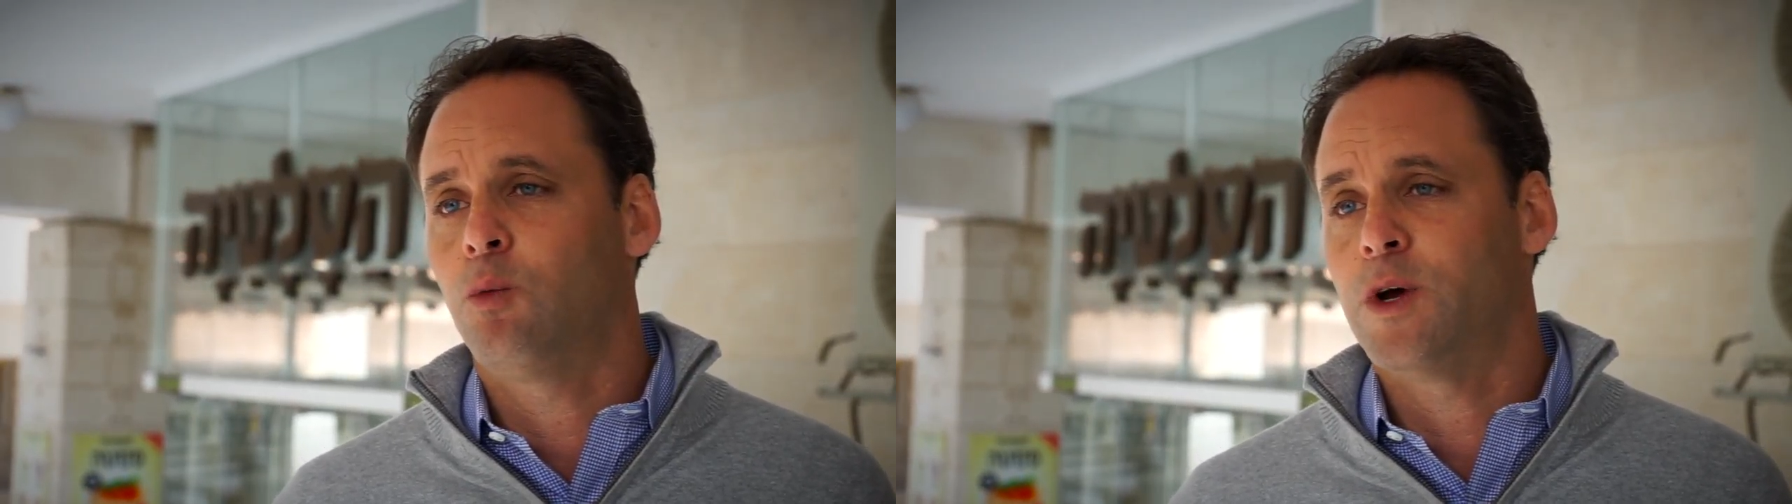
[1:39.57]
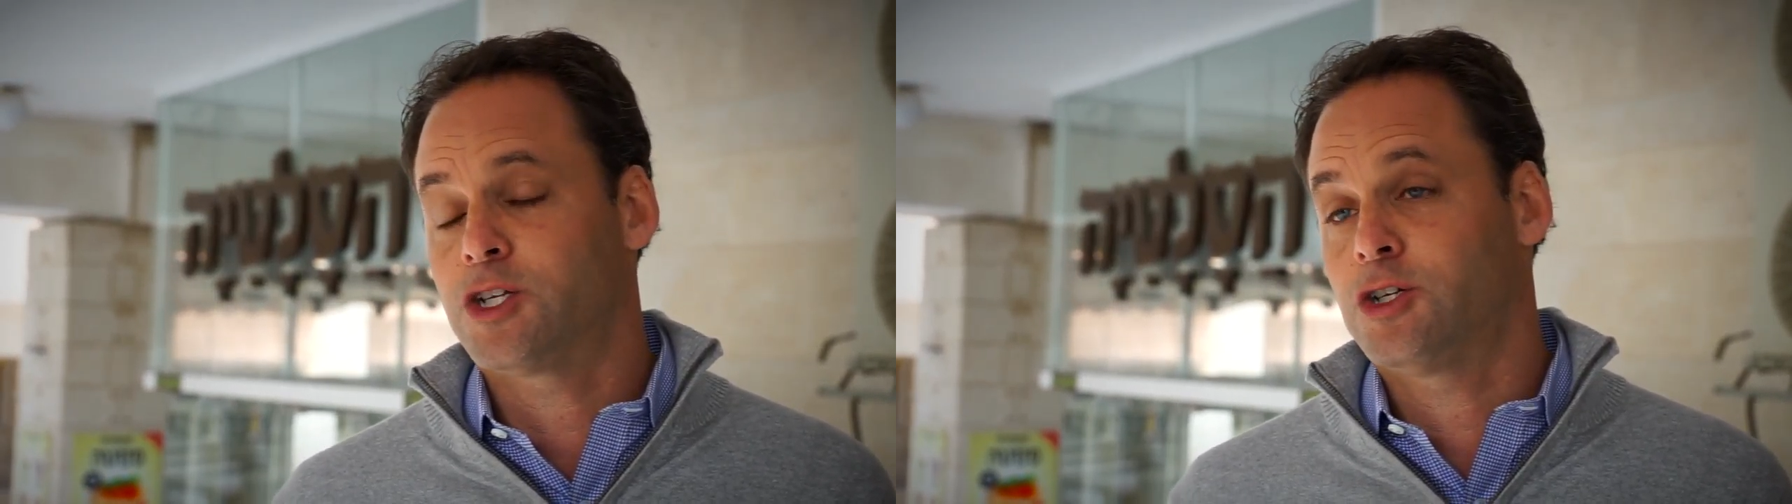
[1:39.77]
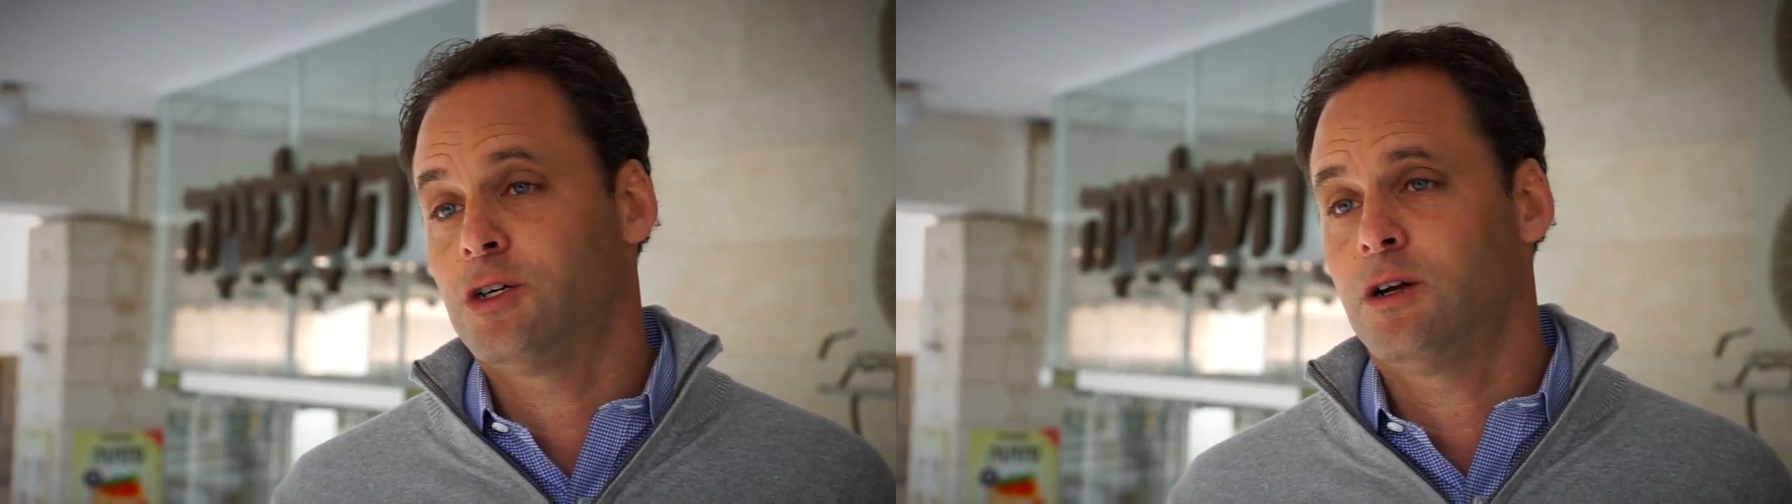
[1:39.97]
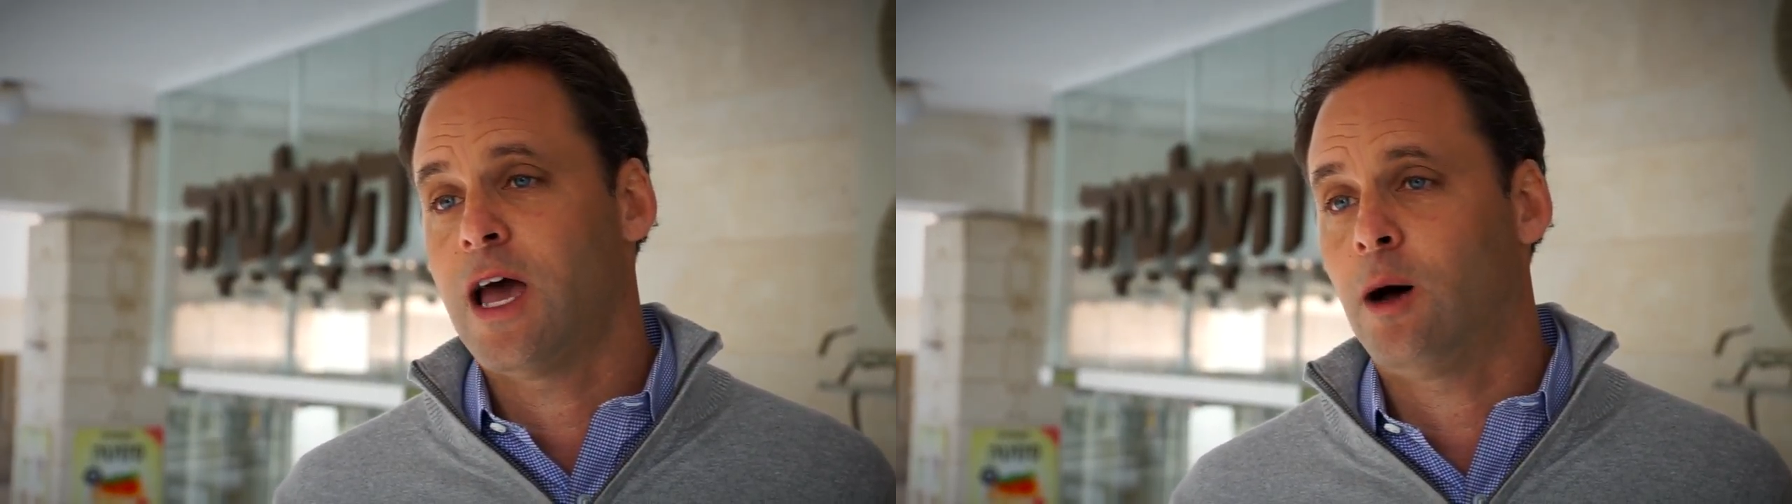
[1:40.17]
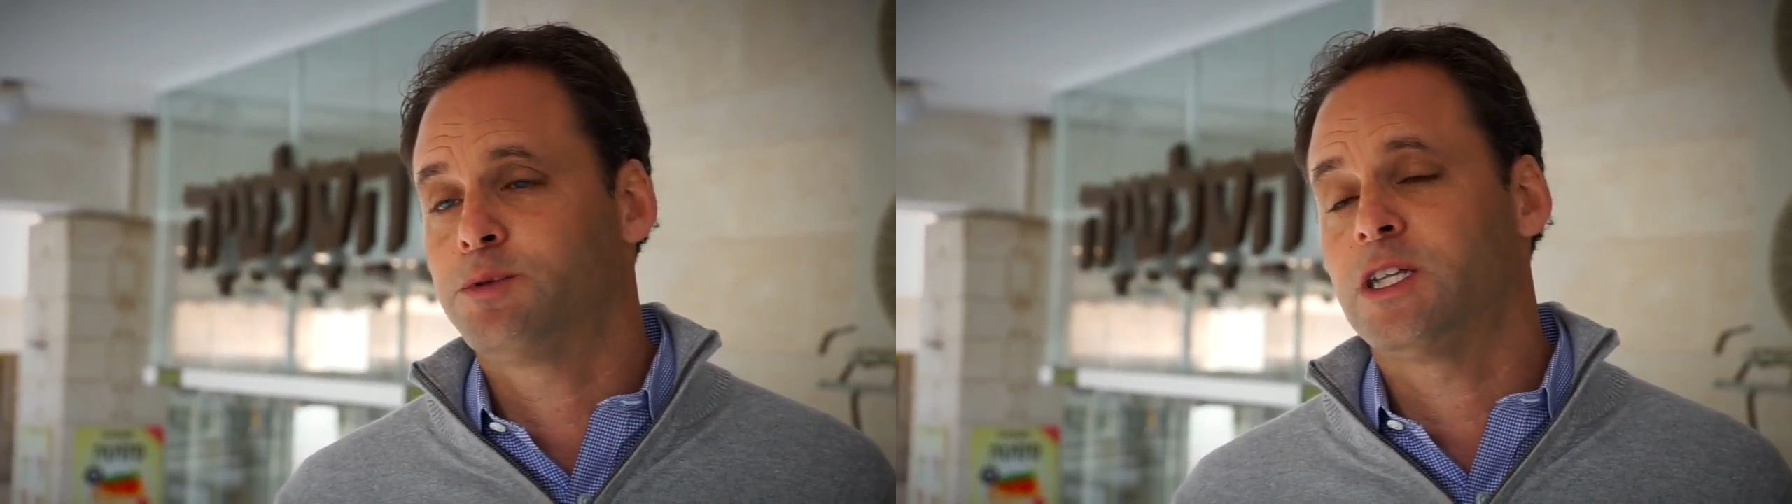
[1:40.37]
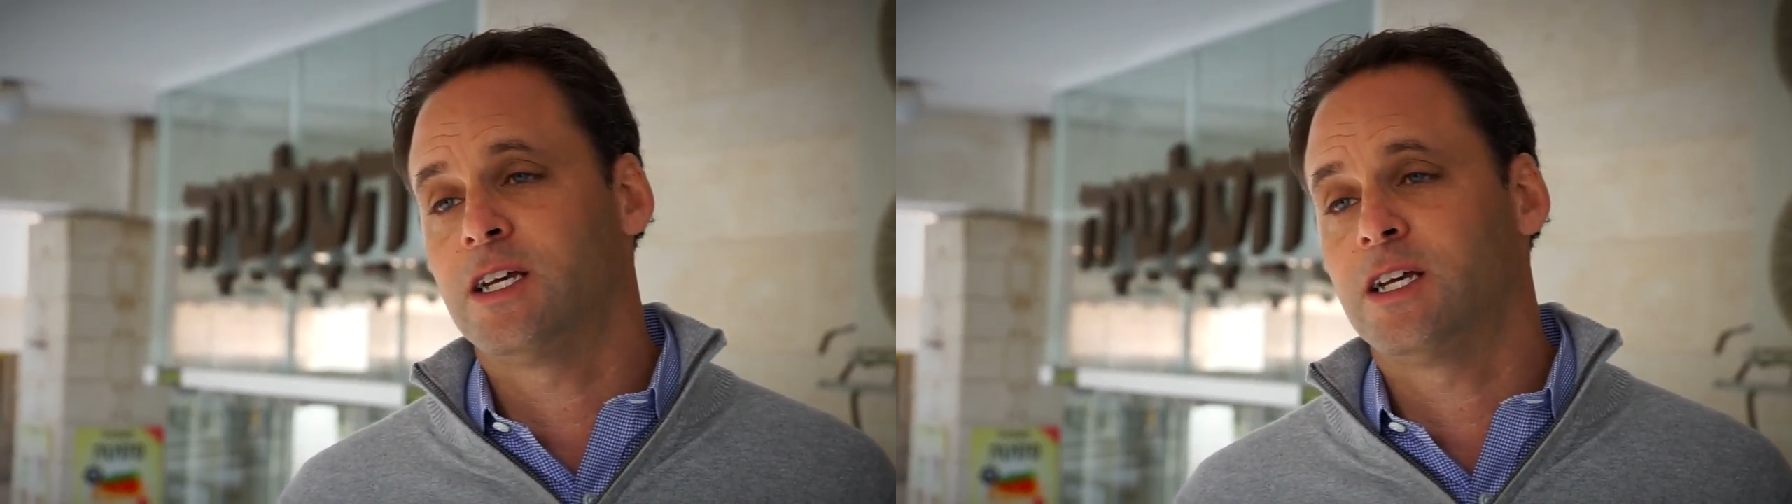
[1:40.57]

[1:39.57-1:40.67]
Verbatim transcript: which helps the